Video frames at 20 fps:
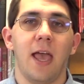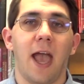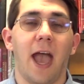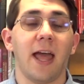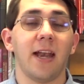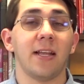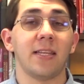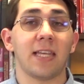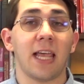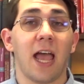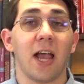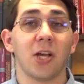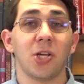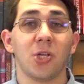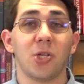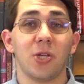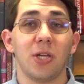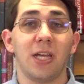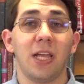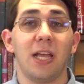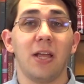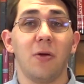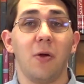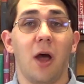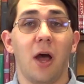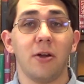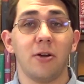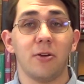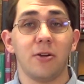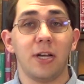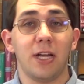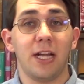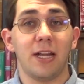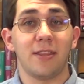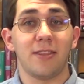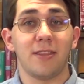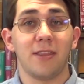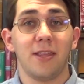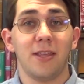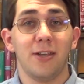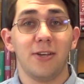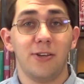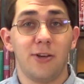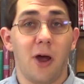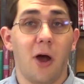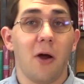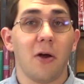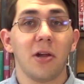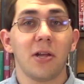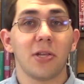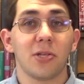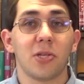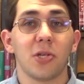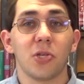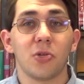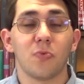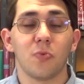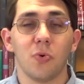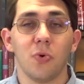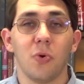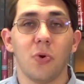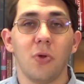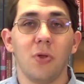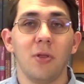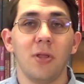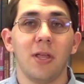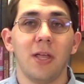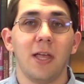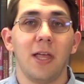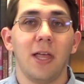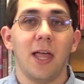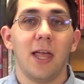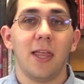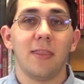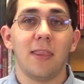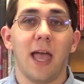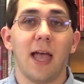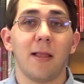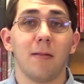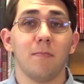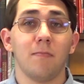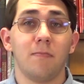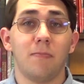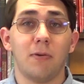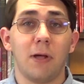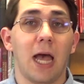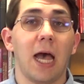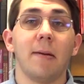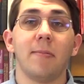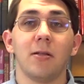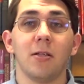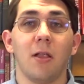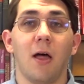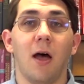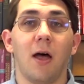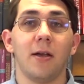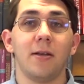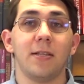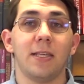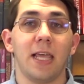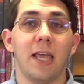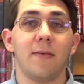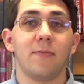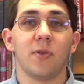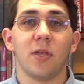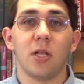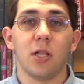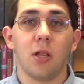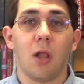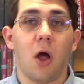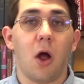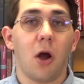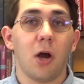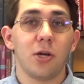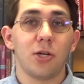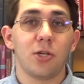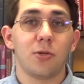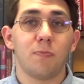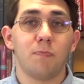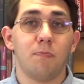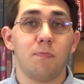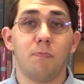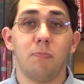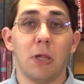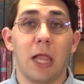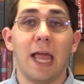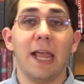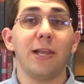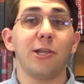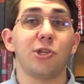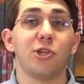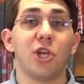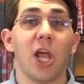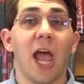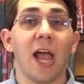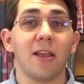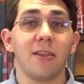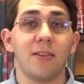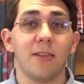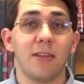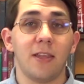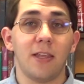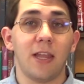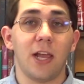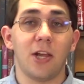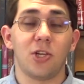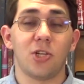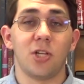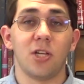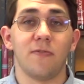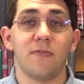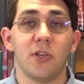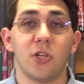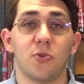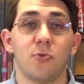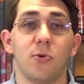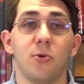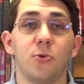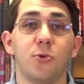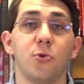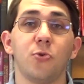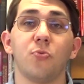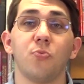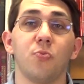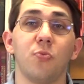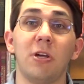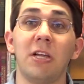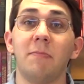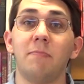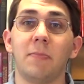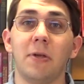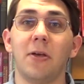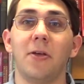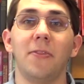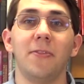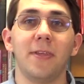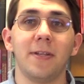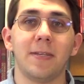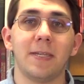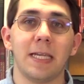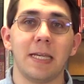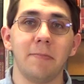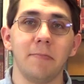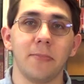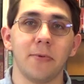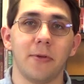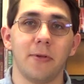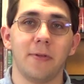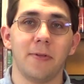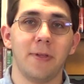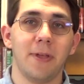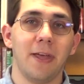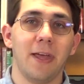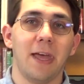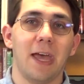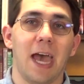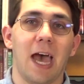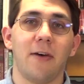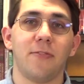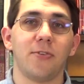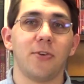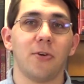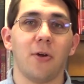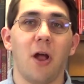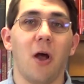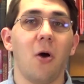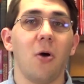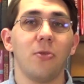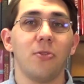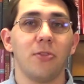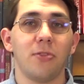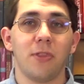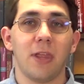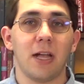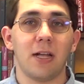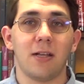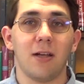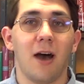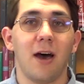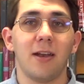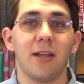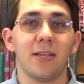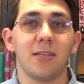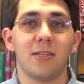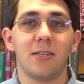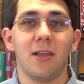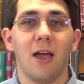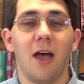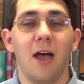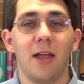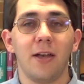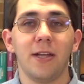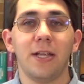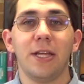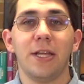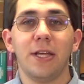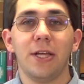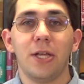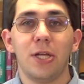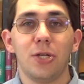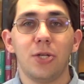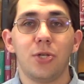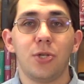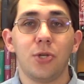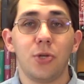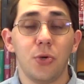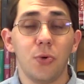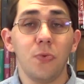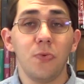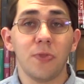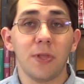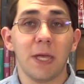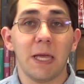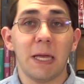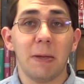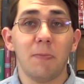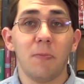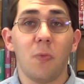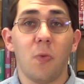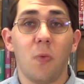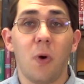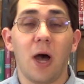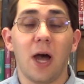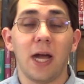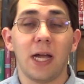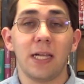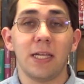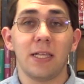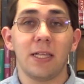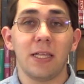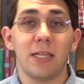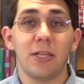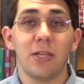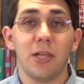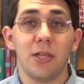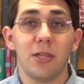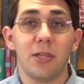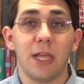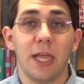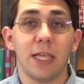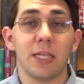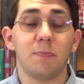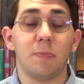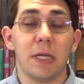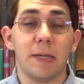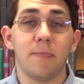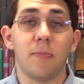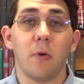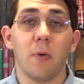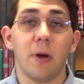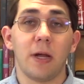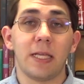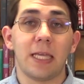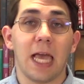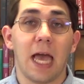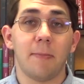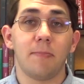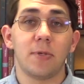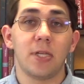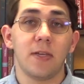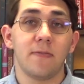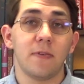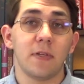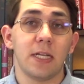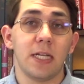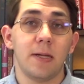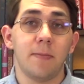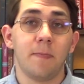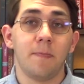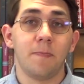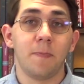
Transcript: And it's actually underneath Darius's rule that Babylon gives a large blank check to the nation of Israel to rebuild the temple after all that God has done to them while his people are in captivity.